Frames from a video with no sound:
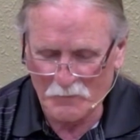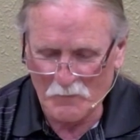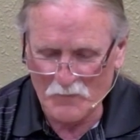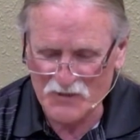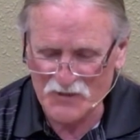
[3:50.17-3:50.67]

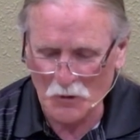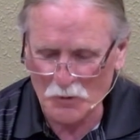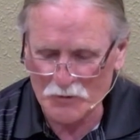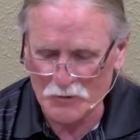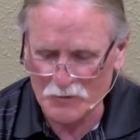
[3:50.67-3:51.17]

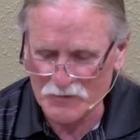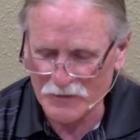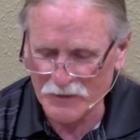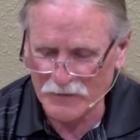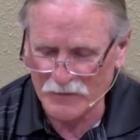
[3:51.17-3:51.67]
soldiers that
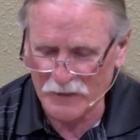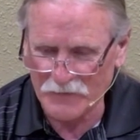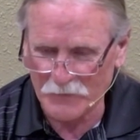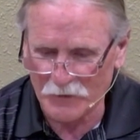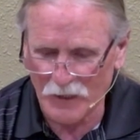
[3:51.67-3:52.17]
had laid
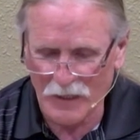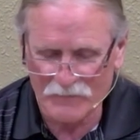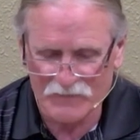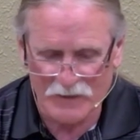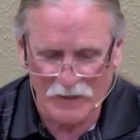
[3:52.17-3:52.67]
their
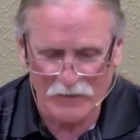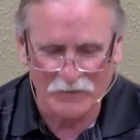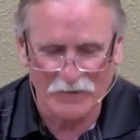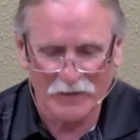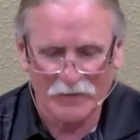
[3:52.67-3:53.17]
lives down
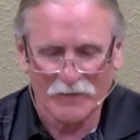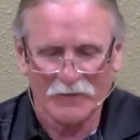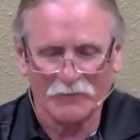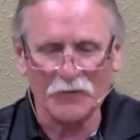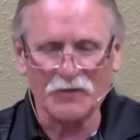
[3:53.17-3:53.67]

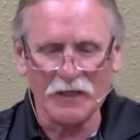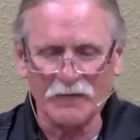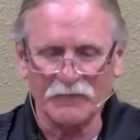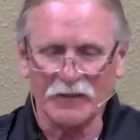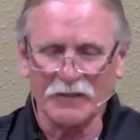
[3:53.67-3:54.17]
for
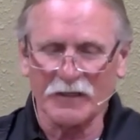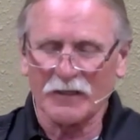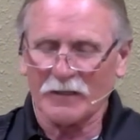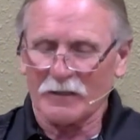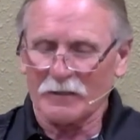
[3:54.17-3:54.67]
David
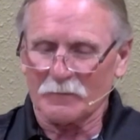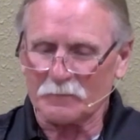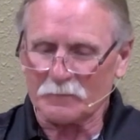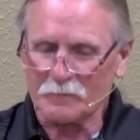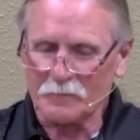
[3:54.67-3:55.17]

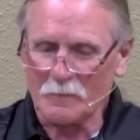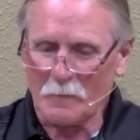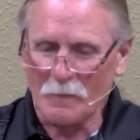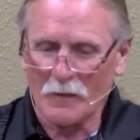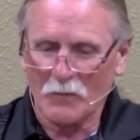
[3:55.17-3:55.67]

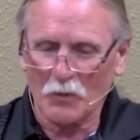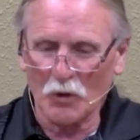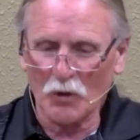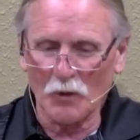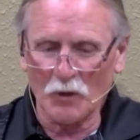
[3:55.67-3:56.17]
were
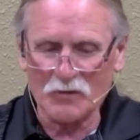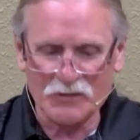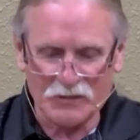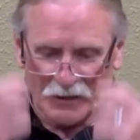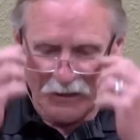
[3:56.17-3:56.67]

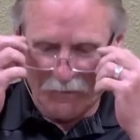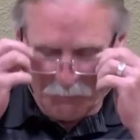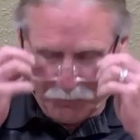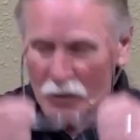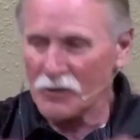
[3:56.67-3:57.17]
almost
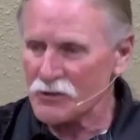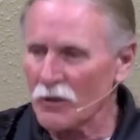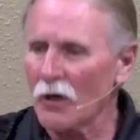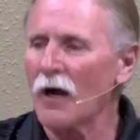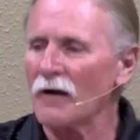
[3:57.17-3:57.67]
brushed
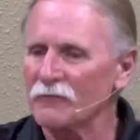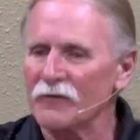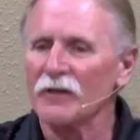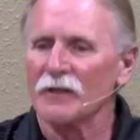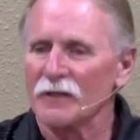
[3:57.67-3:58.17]
off,
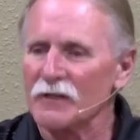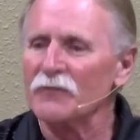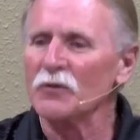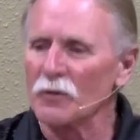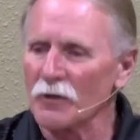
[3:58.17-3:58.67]
if
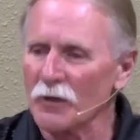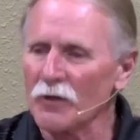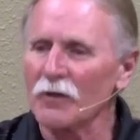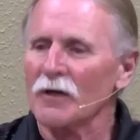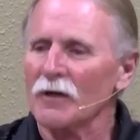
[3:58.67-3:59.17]
you will,
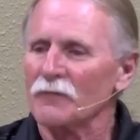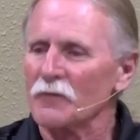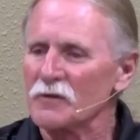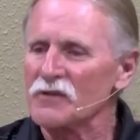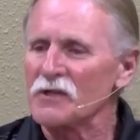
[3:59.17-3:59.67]
for
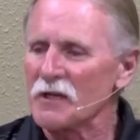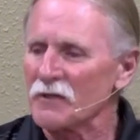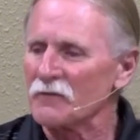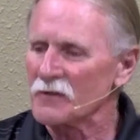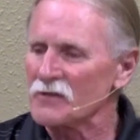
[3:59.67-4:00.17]
the sake
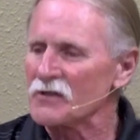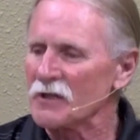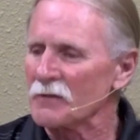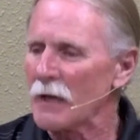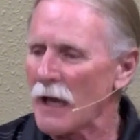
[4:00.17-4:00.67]
of
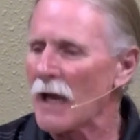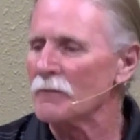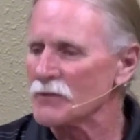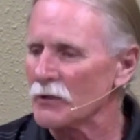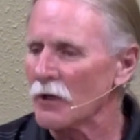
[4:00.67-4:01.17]
son
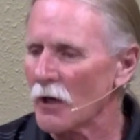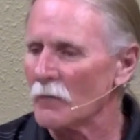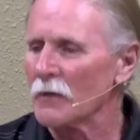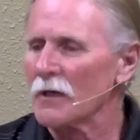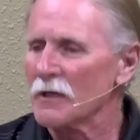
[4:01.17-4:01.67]
Absalom.
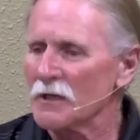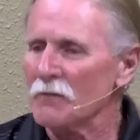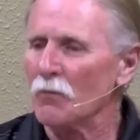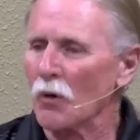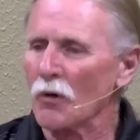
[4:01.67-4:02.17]
He
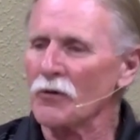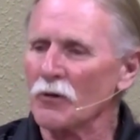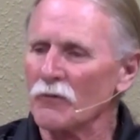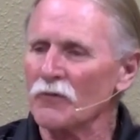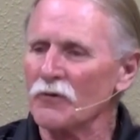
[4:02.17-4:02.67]
mourned
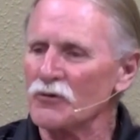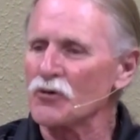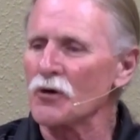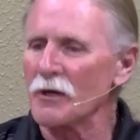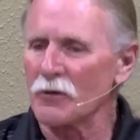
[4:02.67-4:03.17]
over the
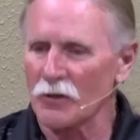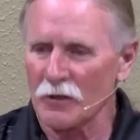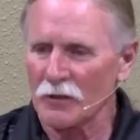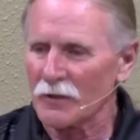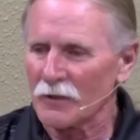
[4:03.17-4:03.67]
traitor
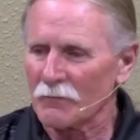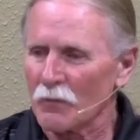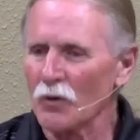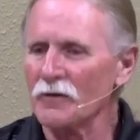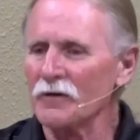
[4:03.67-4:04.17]

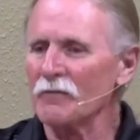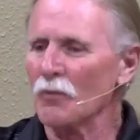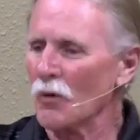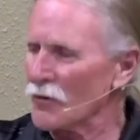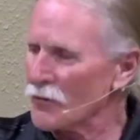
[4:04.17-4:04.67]
more than he
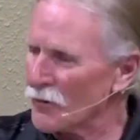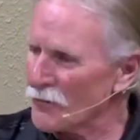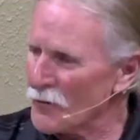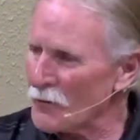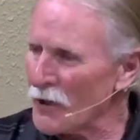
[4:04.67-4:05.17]
mourned over
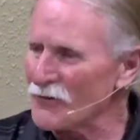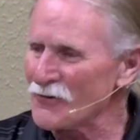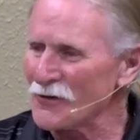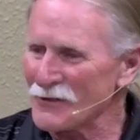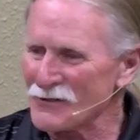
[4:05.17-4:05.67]
the
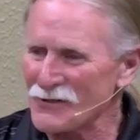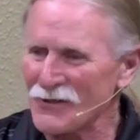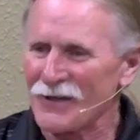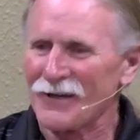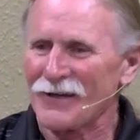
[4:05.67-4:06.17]
patriots.
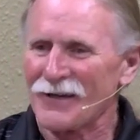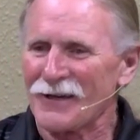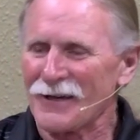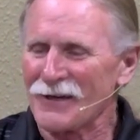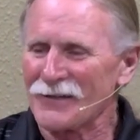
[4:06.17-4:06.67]

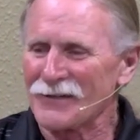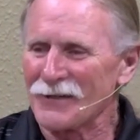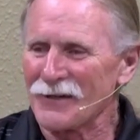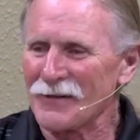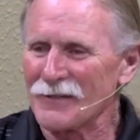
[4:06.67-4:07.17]
And
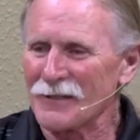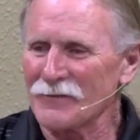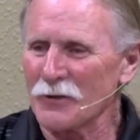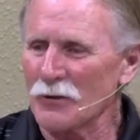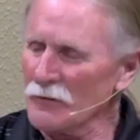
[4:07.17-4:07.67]
uh, that didn't
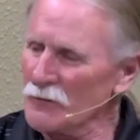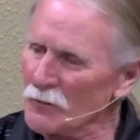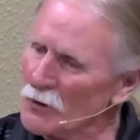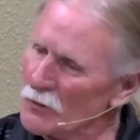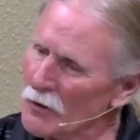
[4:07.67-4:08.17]
go over
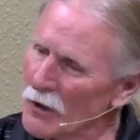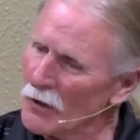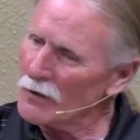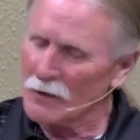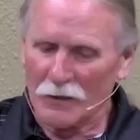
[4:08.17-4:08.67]
real
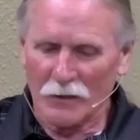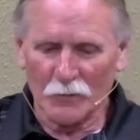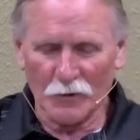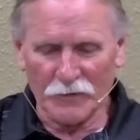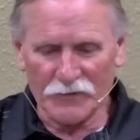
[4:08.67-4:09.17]
well
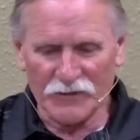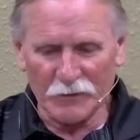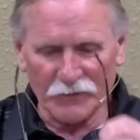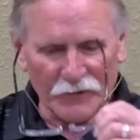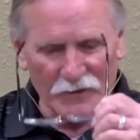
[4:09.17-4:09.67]
with some
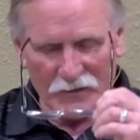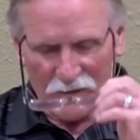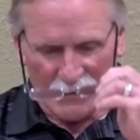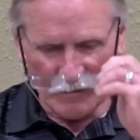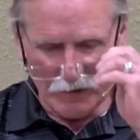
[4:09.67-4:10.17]
of
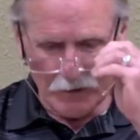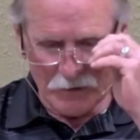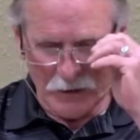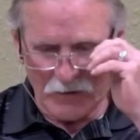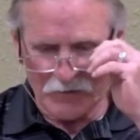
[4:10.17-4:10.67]
his uh,
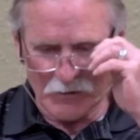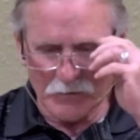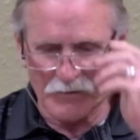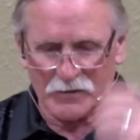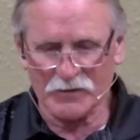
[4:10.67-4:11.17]

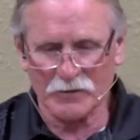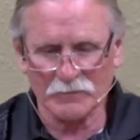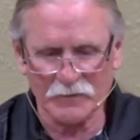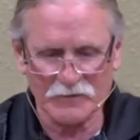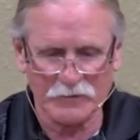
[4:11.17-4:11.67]
counselors and some of
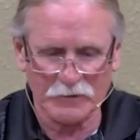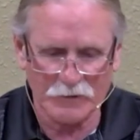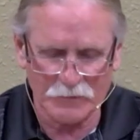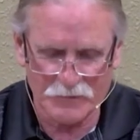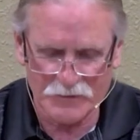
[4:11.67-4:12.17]
his
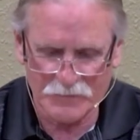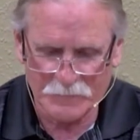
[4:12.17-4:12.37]
leaders.